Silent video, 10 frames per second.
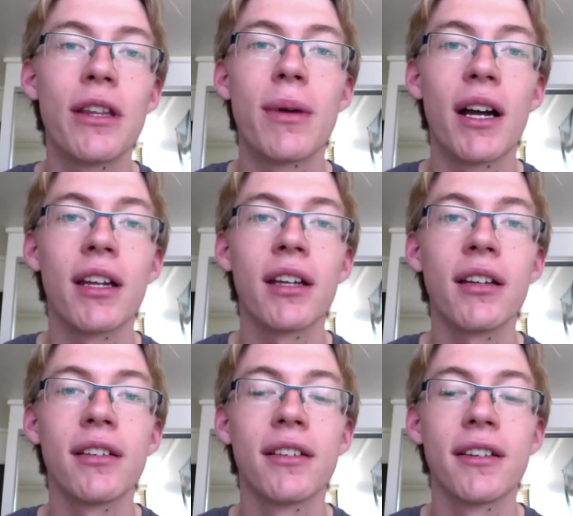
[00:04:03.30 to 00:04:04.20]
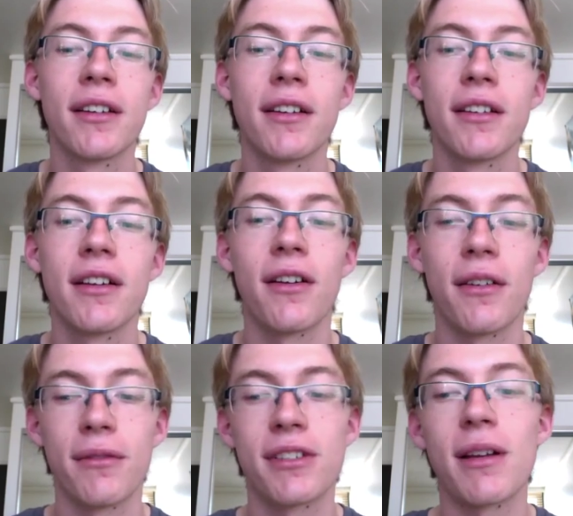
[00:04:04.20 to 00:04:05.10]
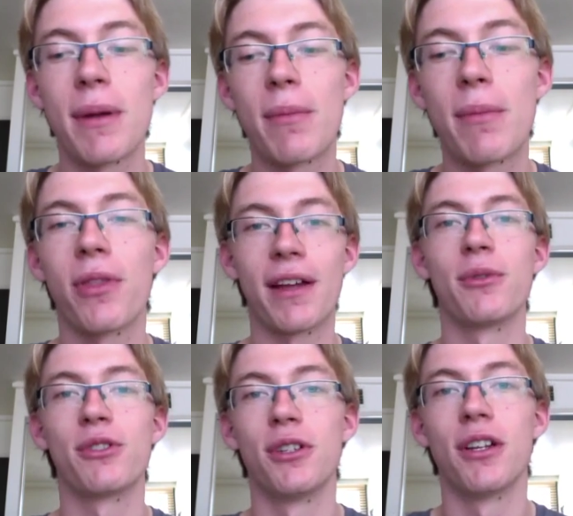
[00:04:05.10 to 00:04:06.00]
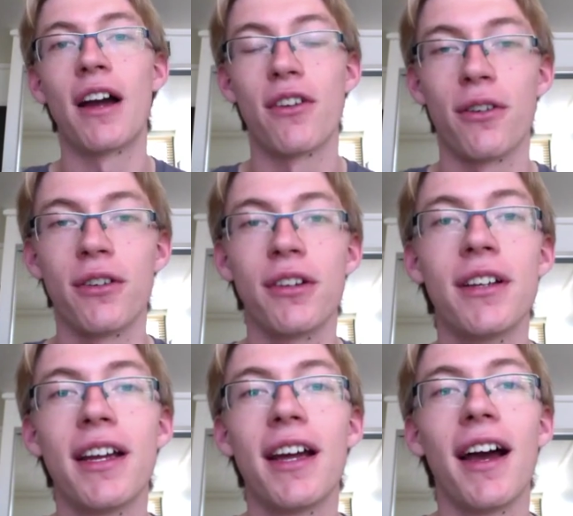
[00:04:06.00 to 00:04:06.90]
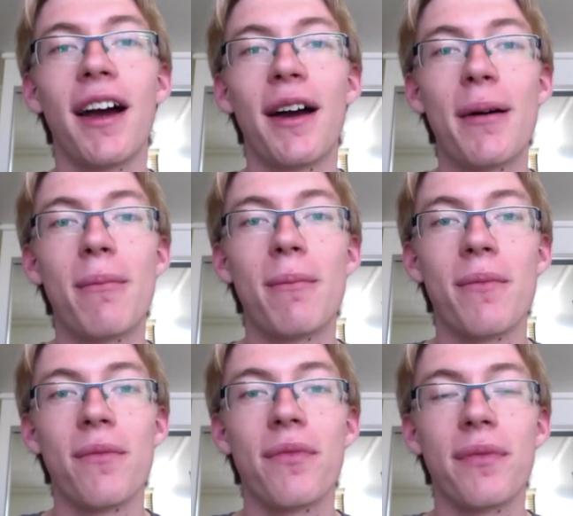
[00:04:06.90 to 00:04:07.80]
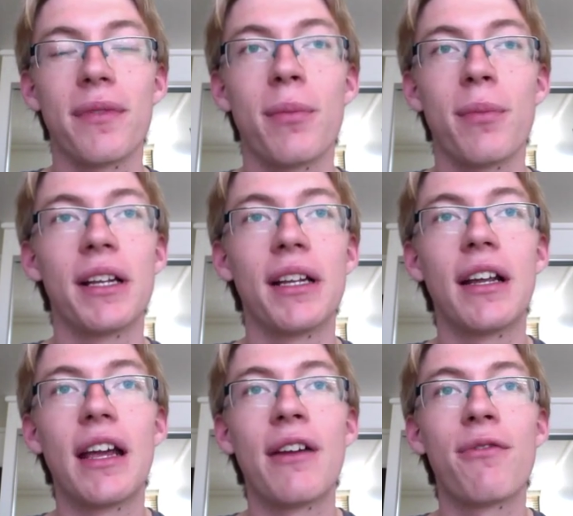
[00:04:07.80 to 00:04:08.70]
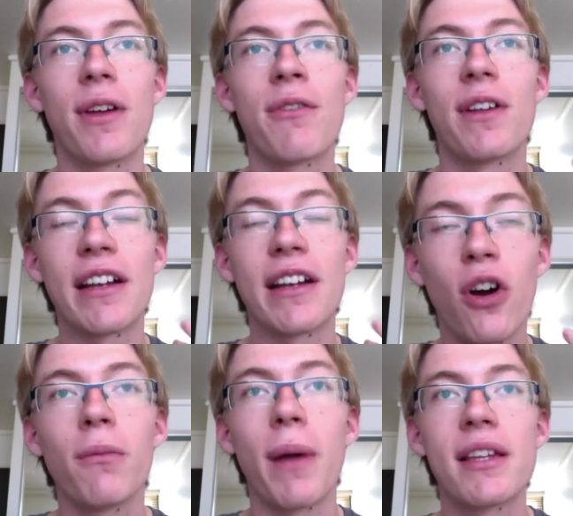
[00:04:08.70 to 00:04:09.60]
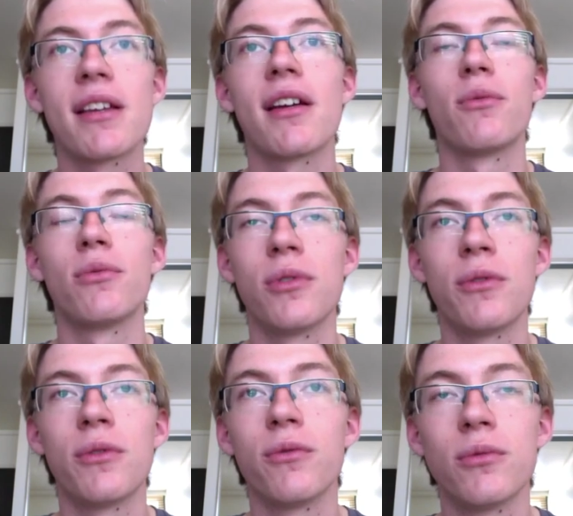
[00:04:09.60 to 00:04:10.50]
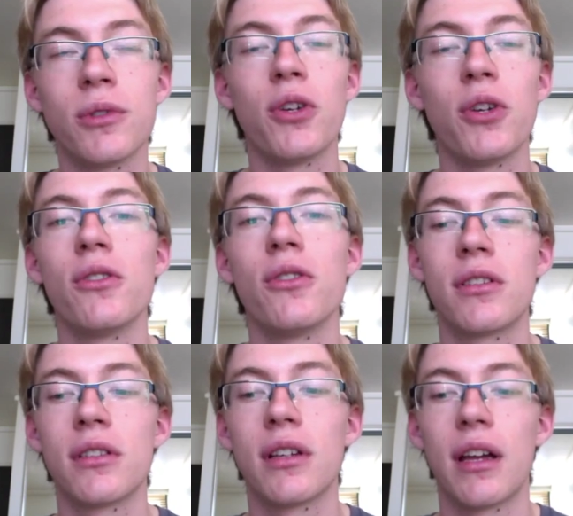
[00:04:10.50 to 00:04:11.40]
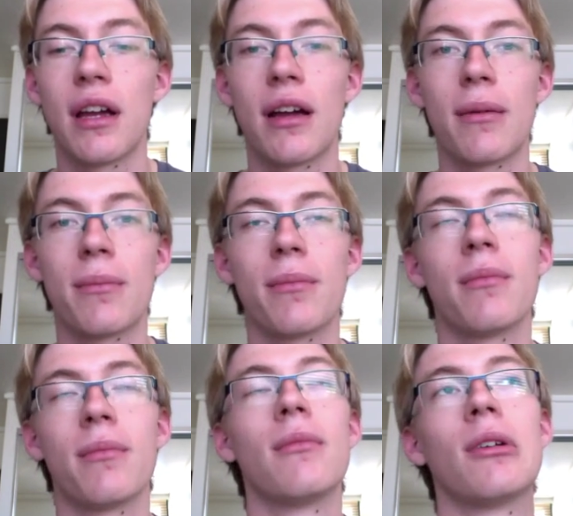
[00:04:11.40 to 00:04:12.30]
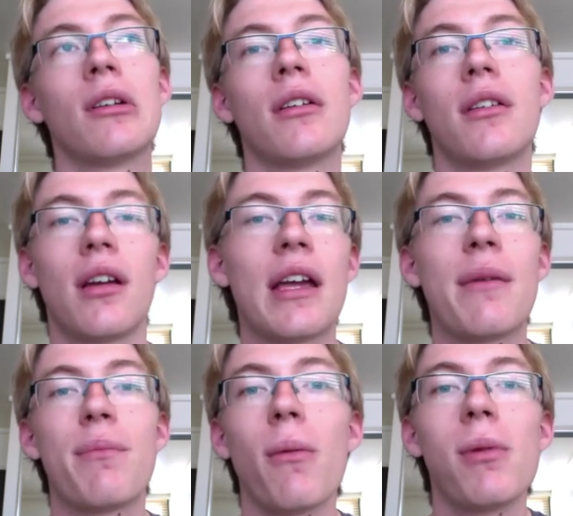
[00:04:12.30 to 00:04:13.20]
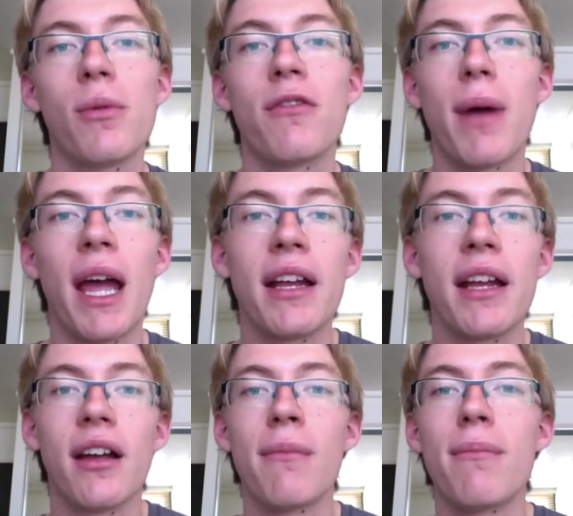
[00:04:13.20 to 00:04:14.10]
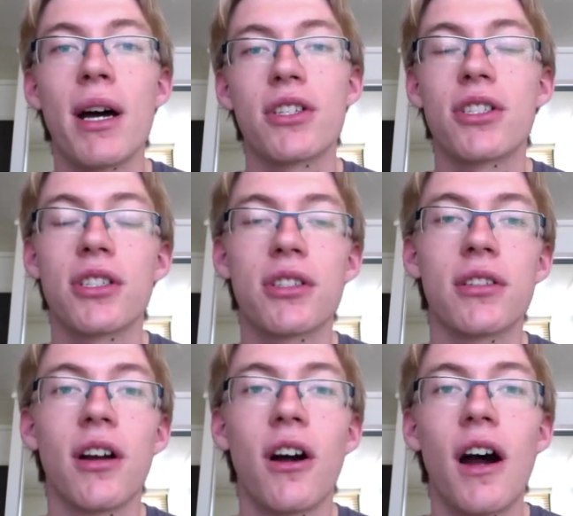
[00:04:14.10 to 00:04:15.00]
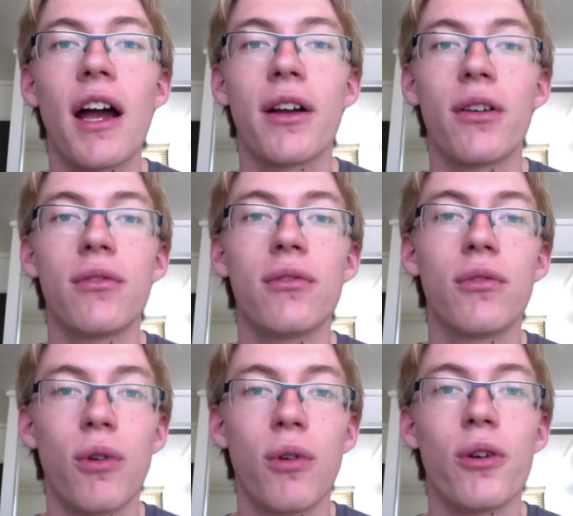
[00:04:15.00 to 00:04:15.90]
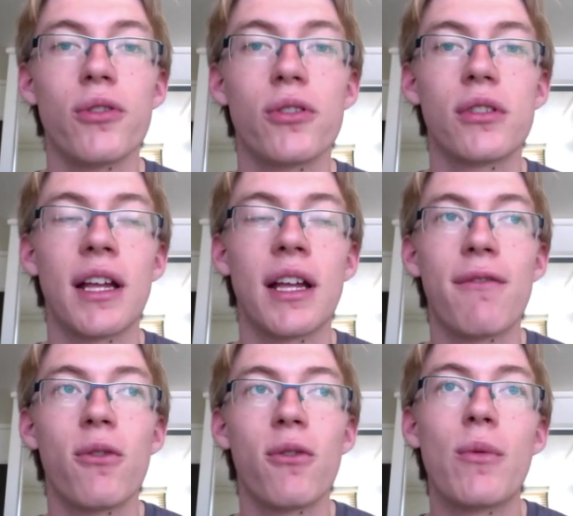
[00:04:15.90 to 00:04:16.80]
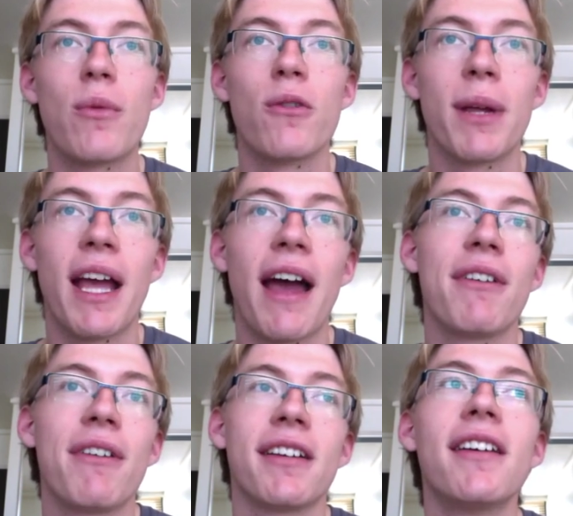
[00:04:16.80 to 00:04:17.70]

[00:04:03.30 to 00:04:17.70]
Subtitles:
marketing, some people think it was good. I don't. But if it had got better reviews, it probably would have made a much higher gross, and therefore we wouldn't be having